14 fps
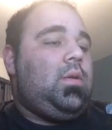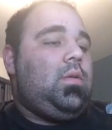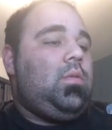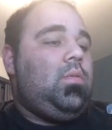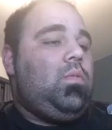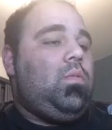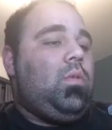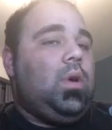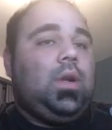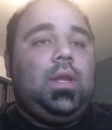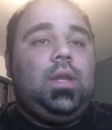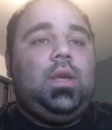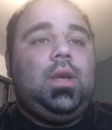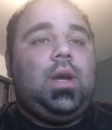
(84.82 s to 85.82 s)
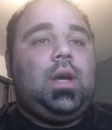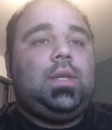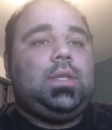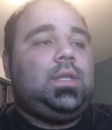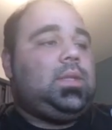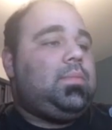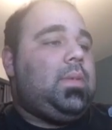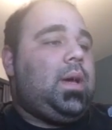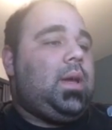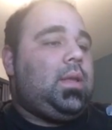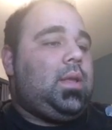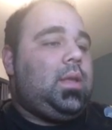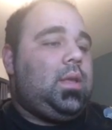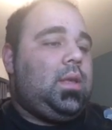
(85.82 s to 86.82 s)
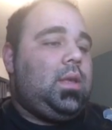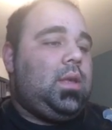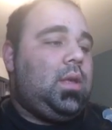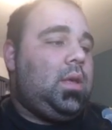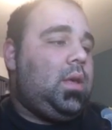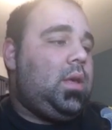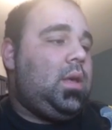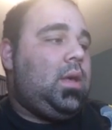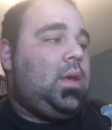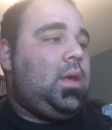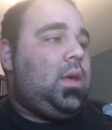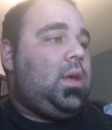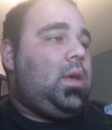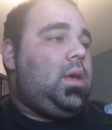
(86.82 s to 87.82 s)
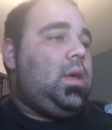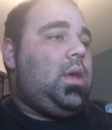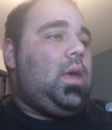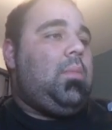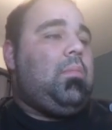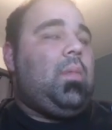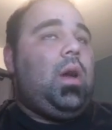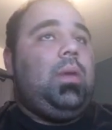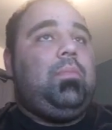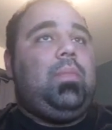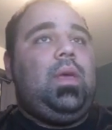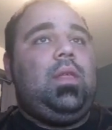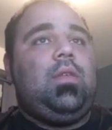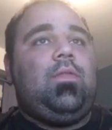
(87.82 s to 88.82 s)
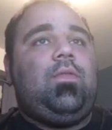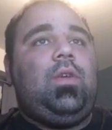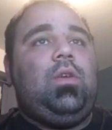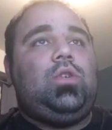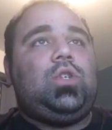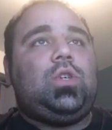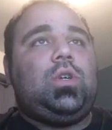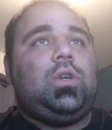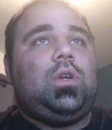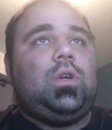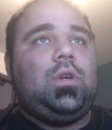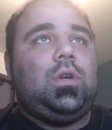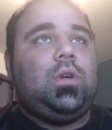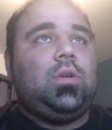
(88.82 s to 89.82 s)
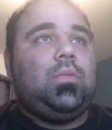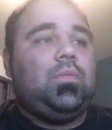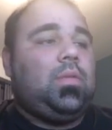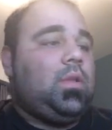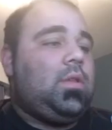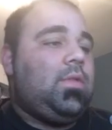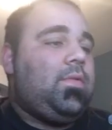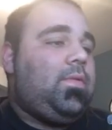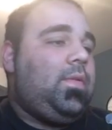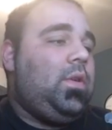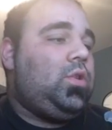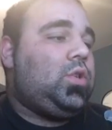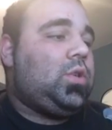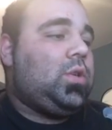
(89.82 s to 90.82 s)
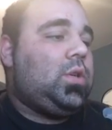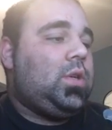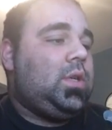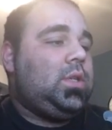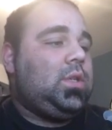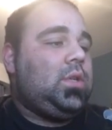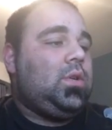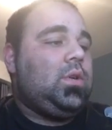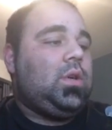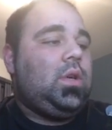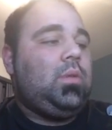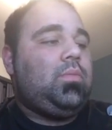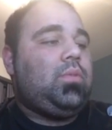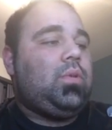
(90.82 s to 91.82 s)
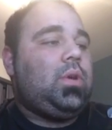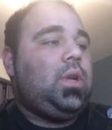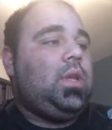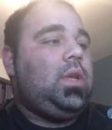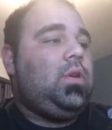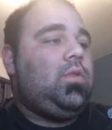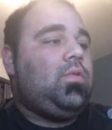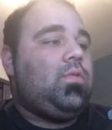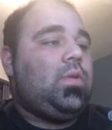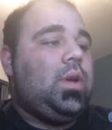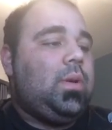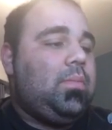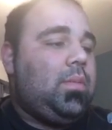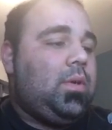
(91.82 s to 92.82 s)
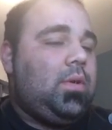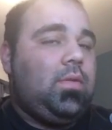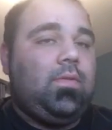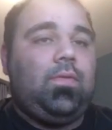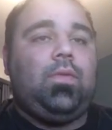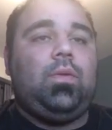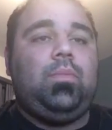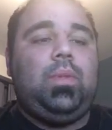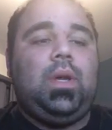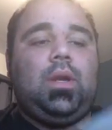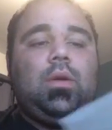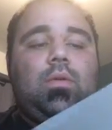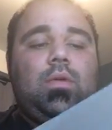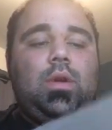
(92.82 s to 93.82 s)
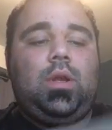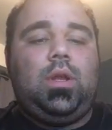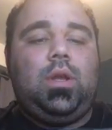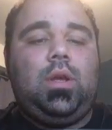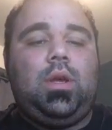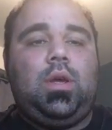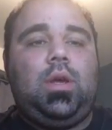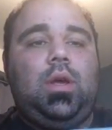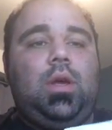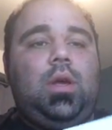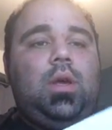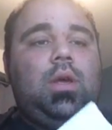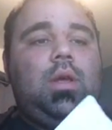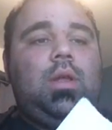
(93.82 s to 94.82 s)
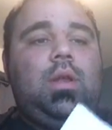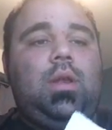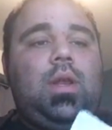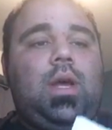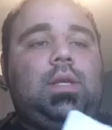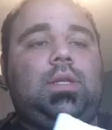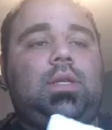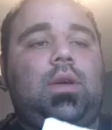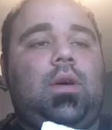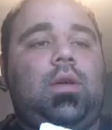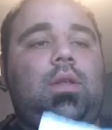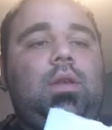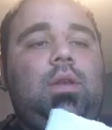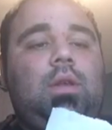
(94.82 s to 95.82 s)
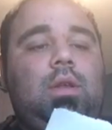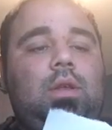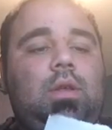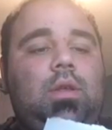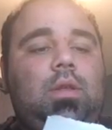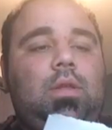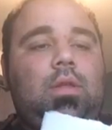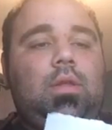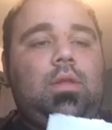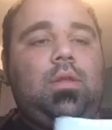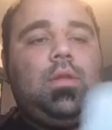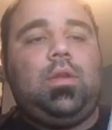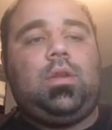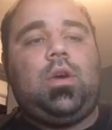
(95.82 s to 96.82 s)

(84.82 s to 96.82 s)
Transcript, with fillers: what did you guys expect? It might be the future, but the future is looking pretty grim for Bitcoin. Next on the